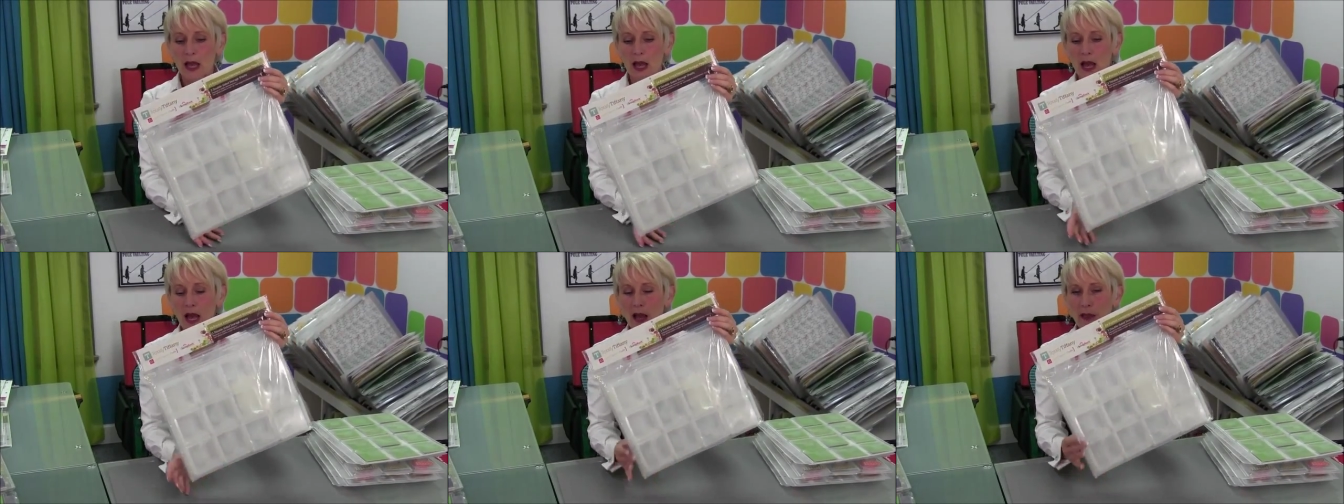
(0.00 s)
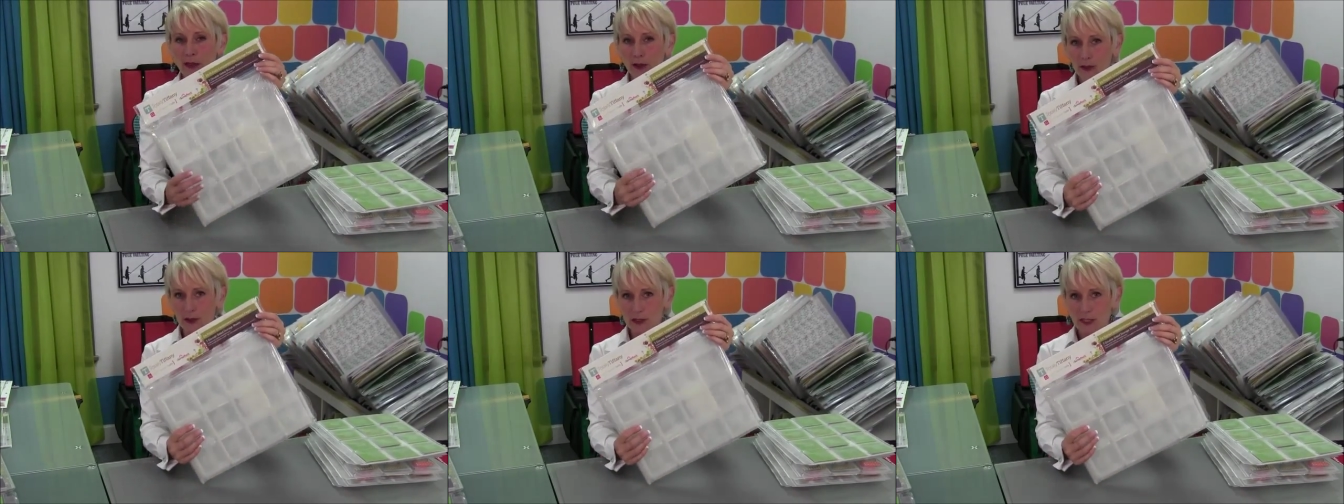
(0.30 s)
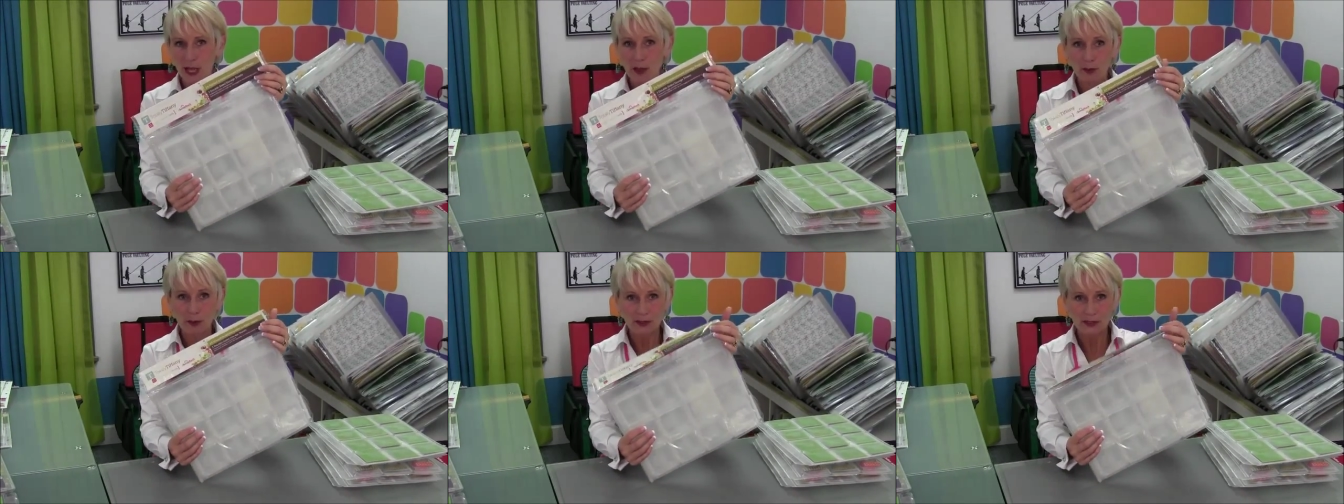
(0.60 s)
Uh, they're
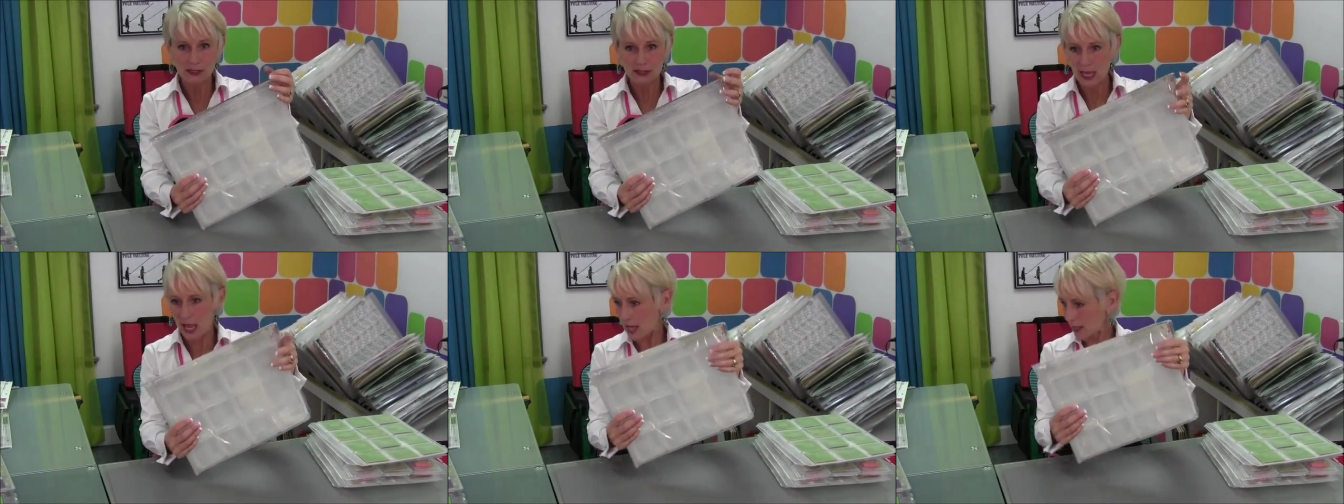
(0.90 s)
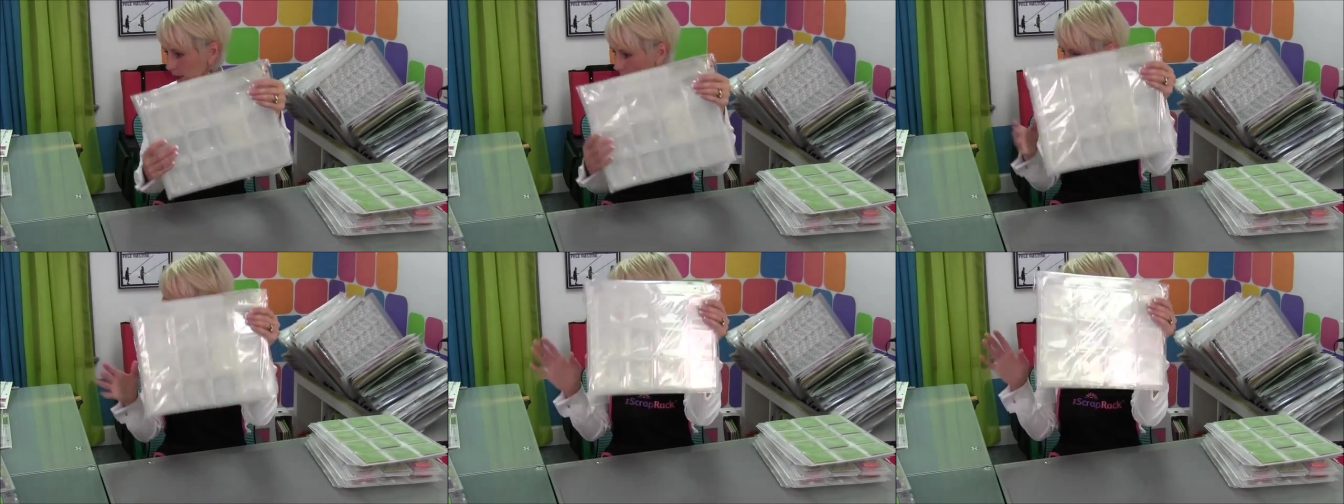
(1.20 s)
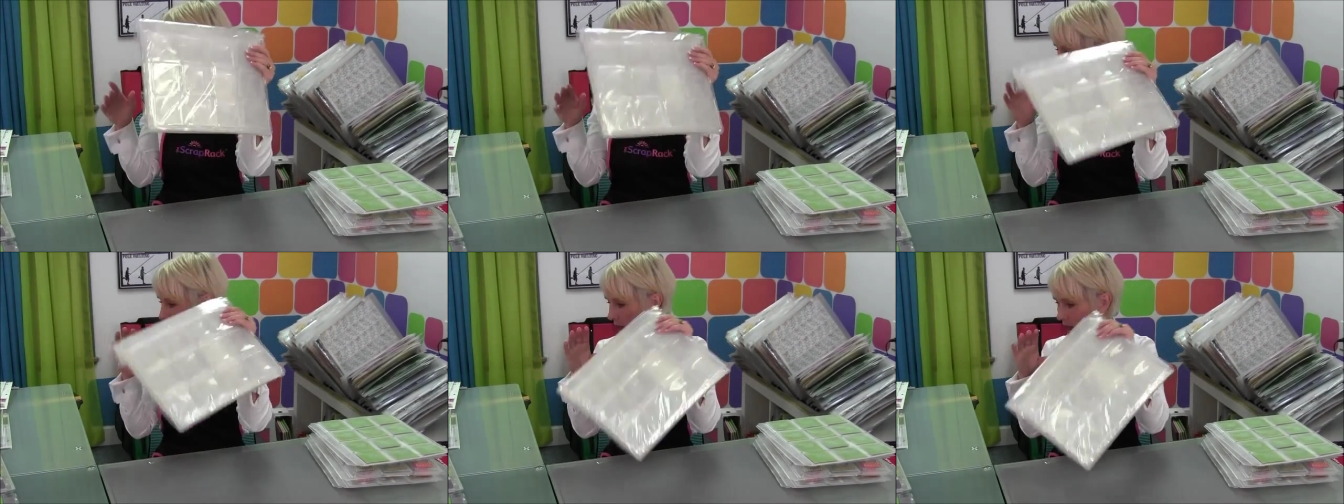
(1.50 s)
double-sided.
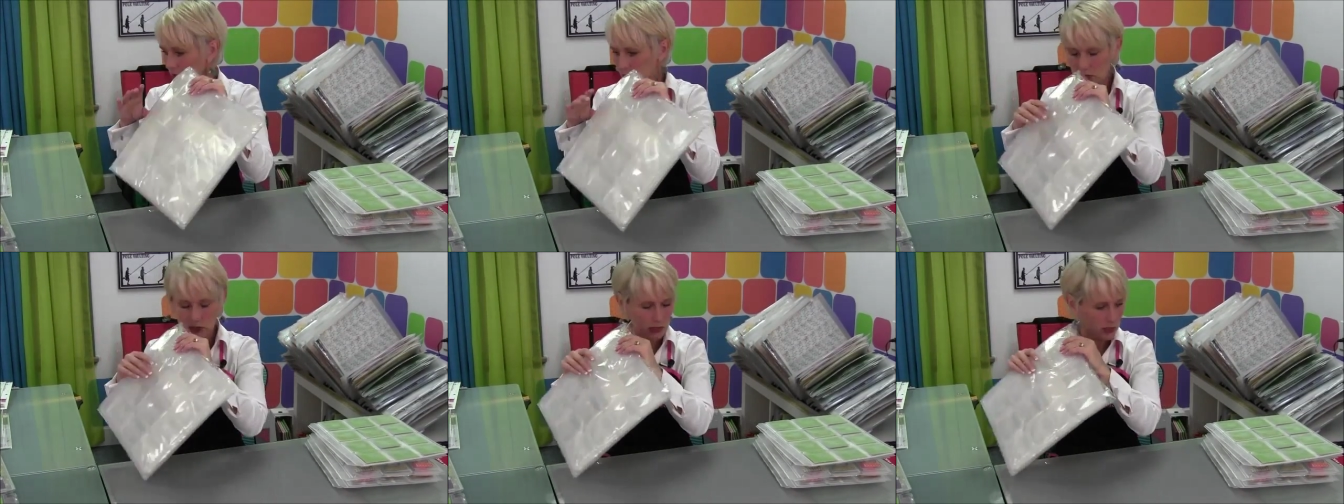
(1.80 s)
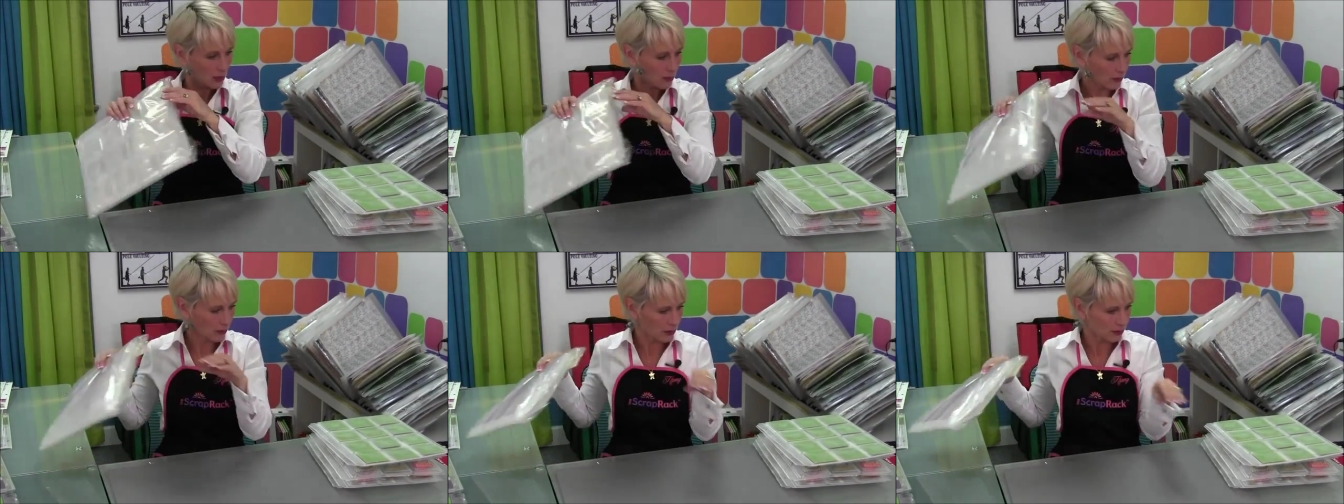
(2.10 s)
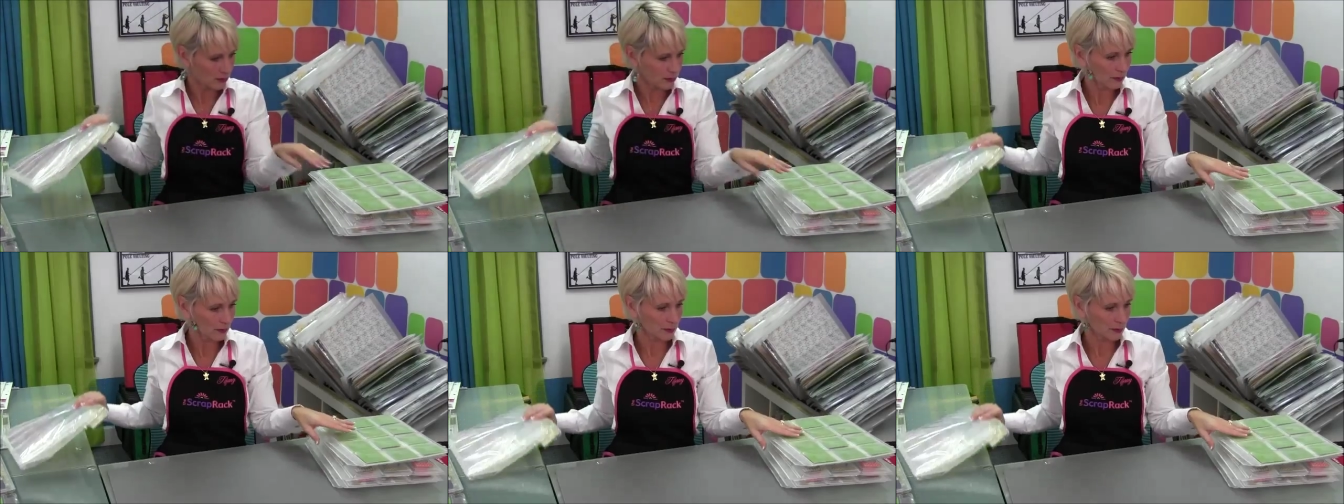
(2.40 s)
Well, let me just show you.